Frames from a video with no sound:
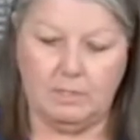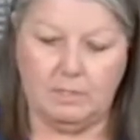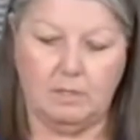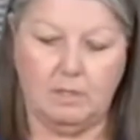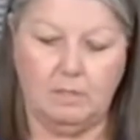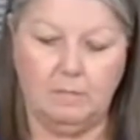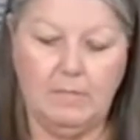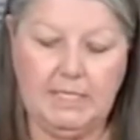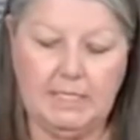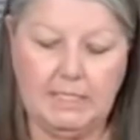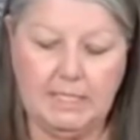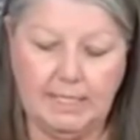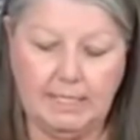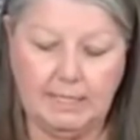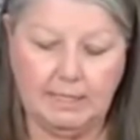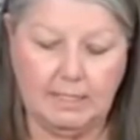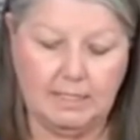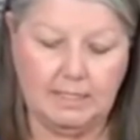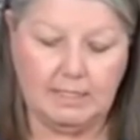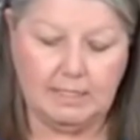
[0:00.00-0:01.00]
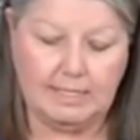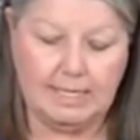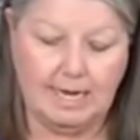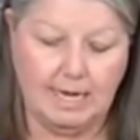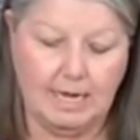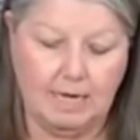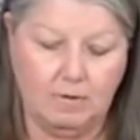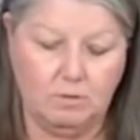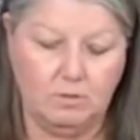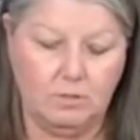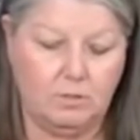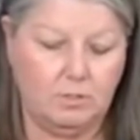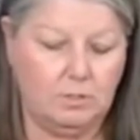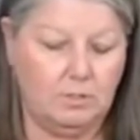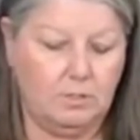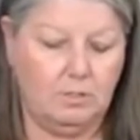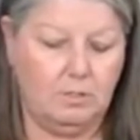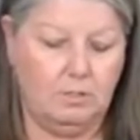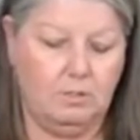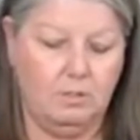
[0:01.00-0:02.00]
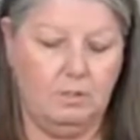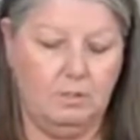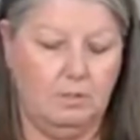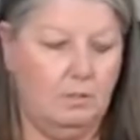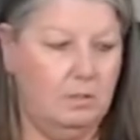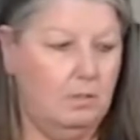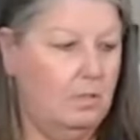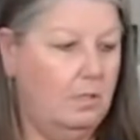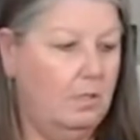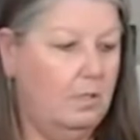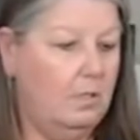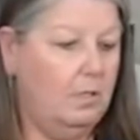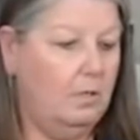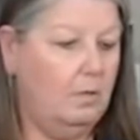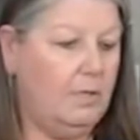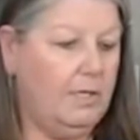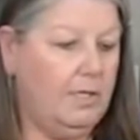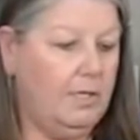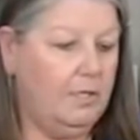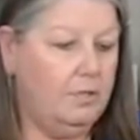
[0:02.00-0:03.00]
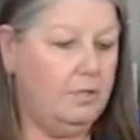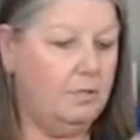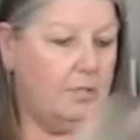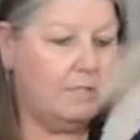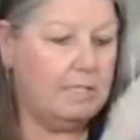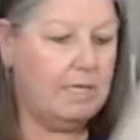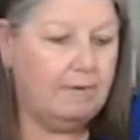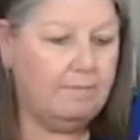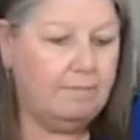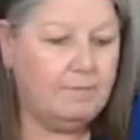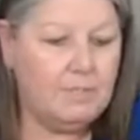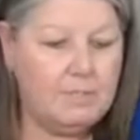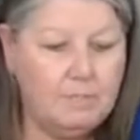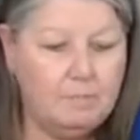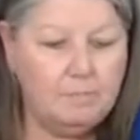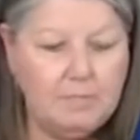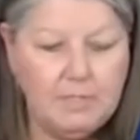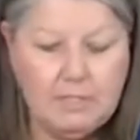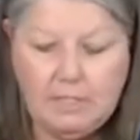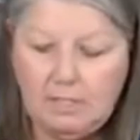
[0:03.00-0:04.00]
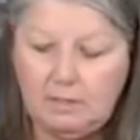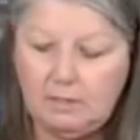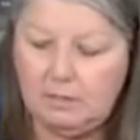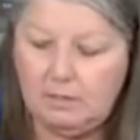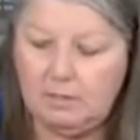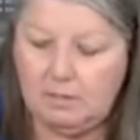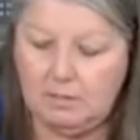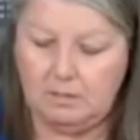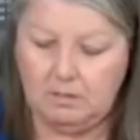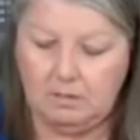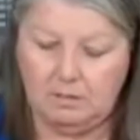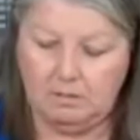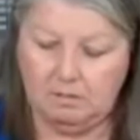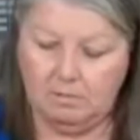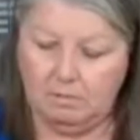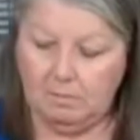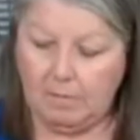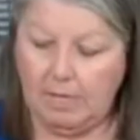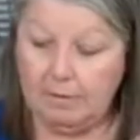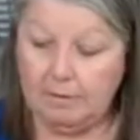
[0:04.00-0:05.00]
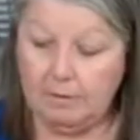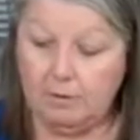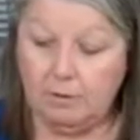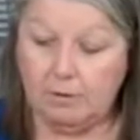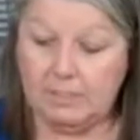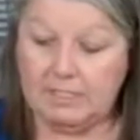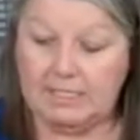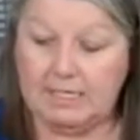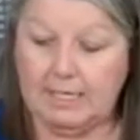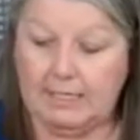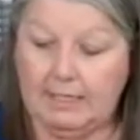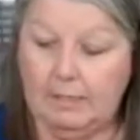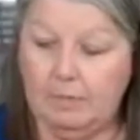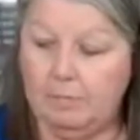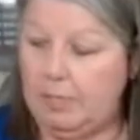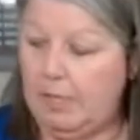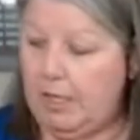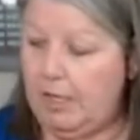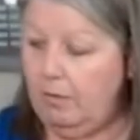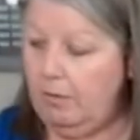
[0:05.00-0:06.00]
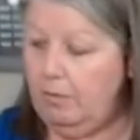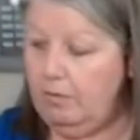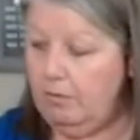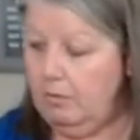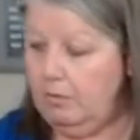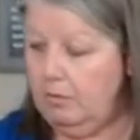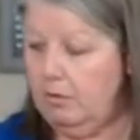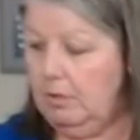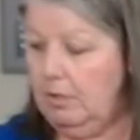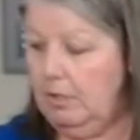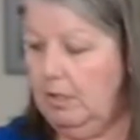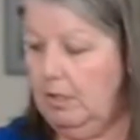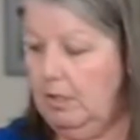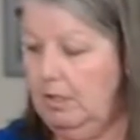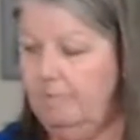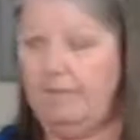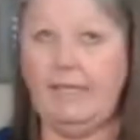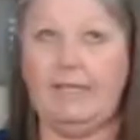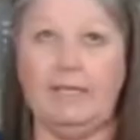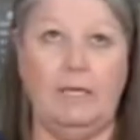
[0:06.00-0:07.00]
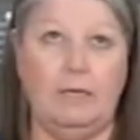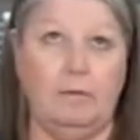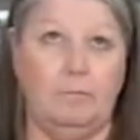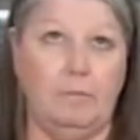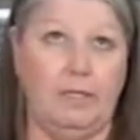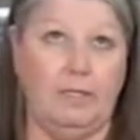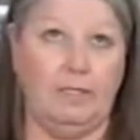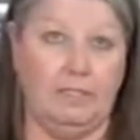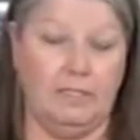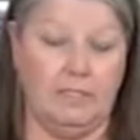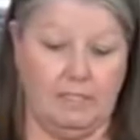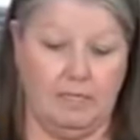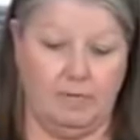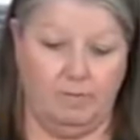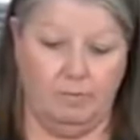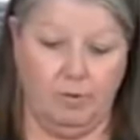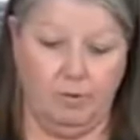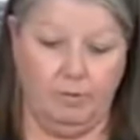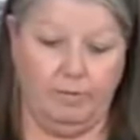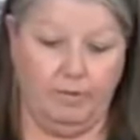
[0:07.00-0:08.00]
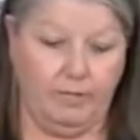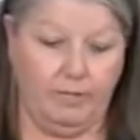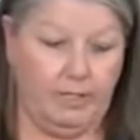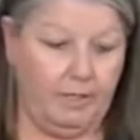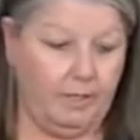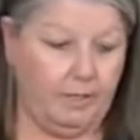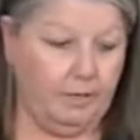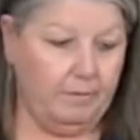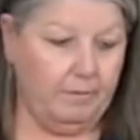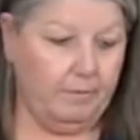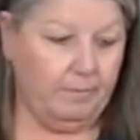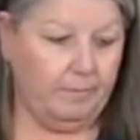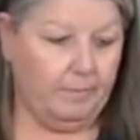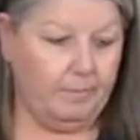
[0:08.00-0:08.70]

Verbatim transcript: So I'm going to take this out. We can use that for something else. Might do a second bow if I get myself moving here.